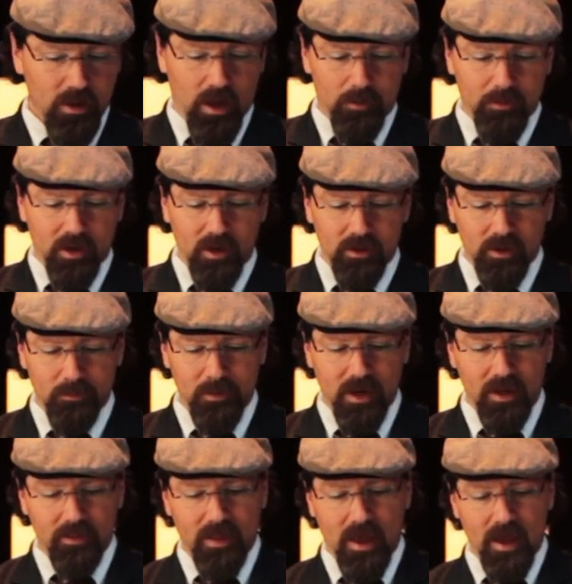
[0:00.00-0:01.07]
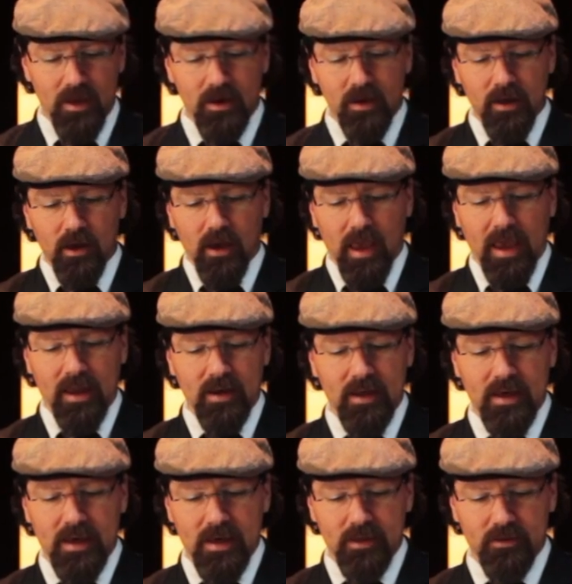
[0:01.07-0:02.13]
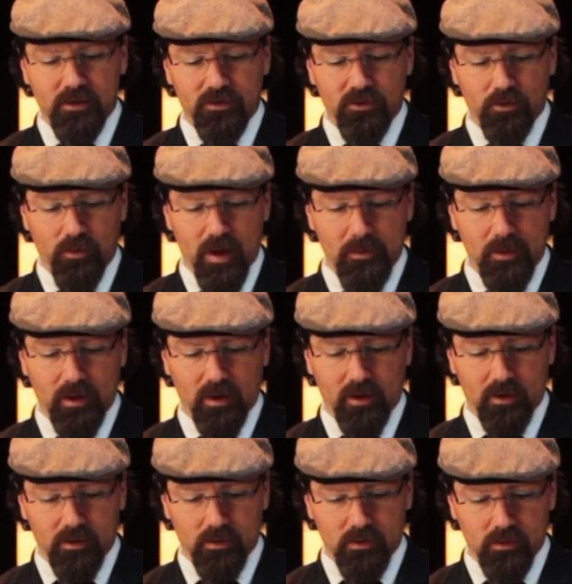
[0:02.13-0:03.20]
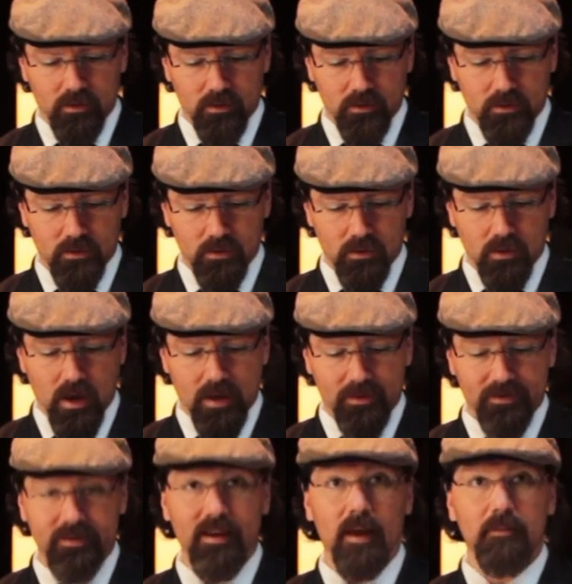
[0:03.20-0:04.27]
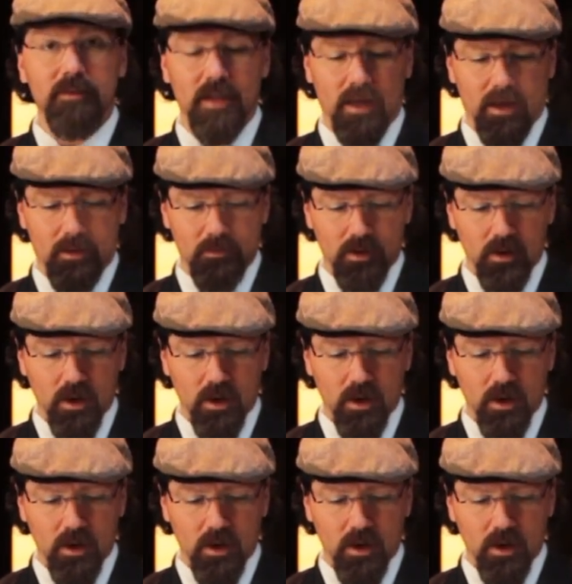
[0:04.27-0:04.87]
I'm going to eliminate that and heat the ceramic at the same time.